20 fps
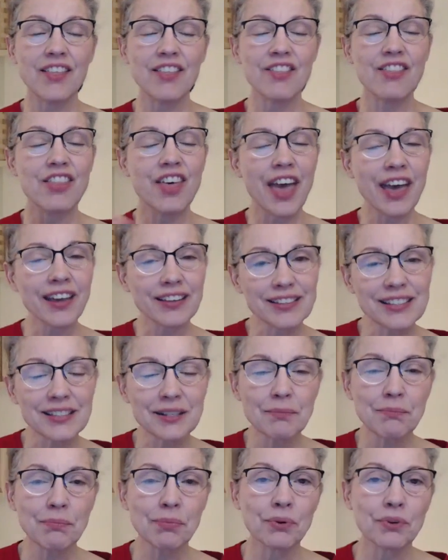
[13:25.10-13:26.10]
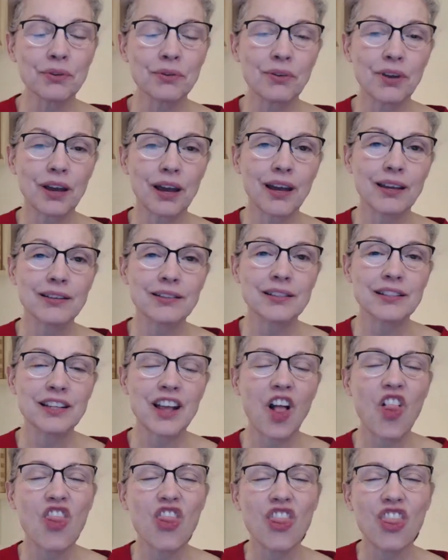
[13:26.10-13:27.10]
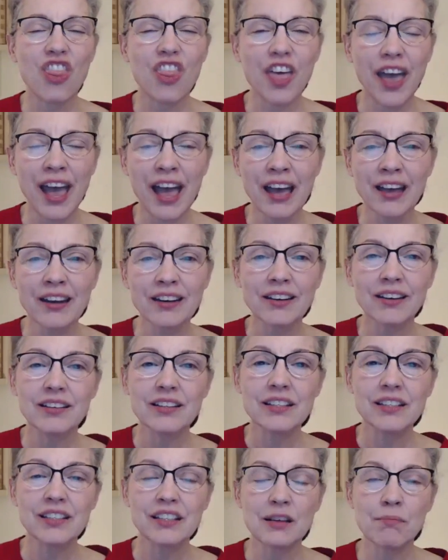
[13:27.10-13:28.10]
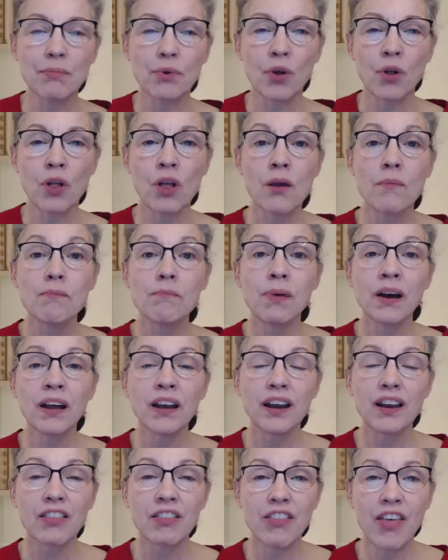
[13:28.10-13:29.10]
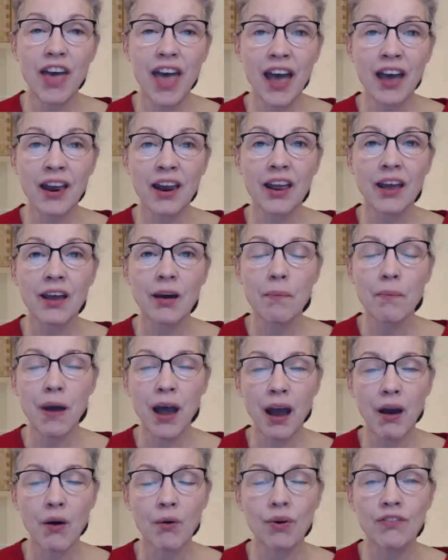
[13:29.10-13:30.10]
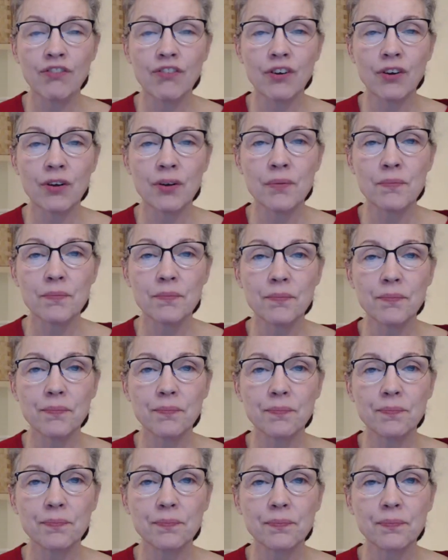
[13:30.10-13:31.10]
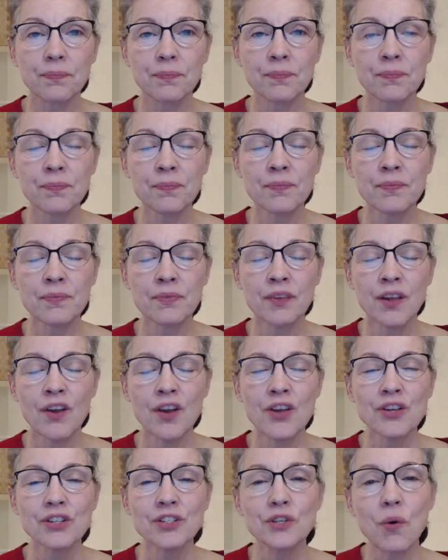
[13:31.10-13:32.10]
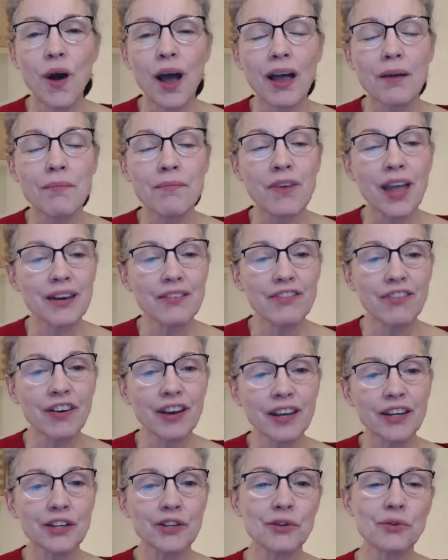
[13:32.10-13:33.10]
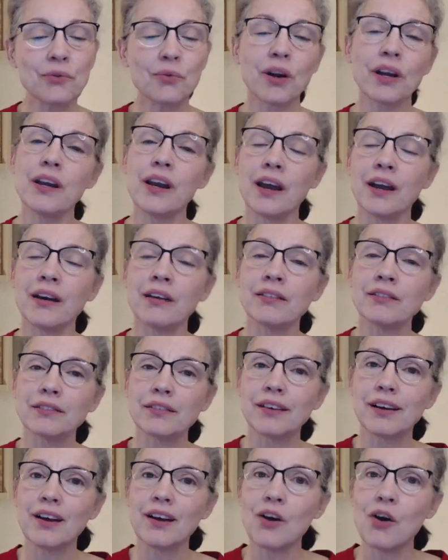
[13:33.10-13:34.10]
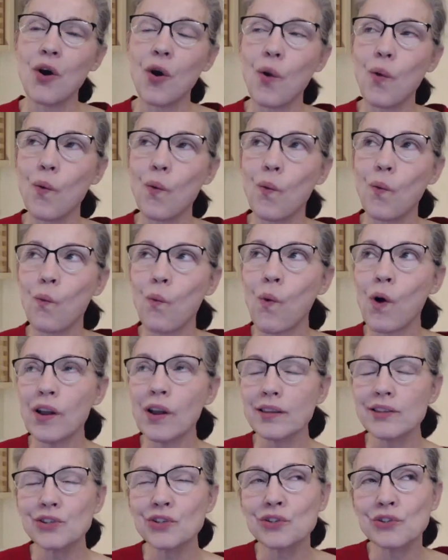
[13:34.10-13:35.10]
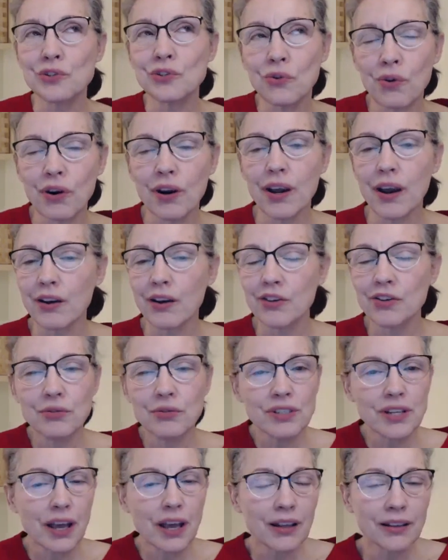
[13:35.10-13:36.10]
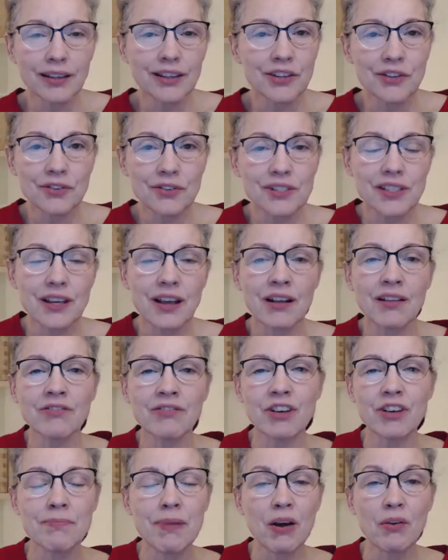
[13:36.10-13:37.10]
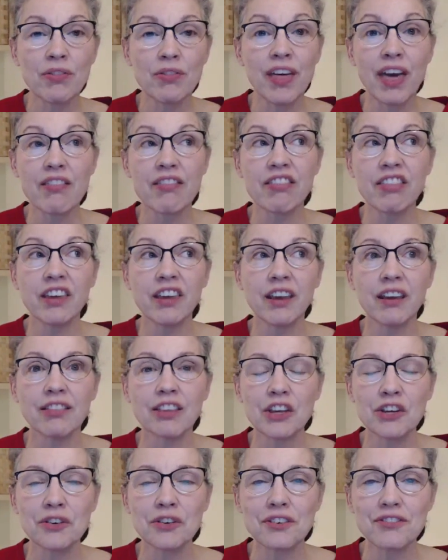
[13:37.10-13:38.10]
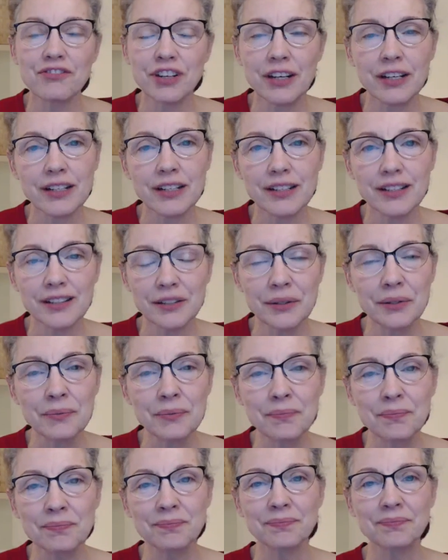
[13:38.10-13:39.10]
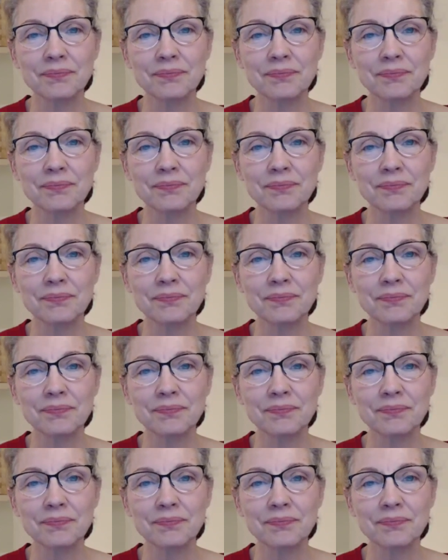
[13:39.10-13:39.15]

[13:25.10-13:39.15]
That simple, you guys. That simple, but that powerful. So I'm inviting you right now. What story are you telling yourself about that thing that you're afraid to do?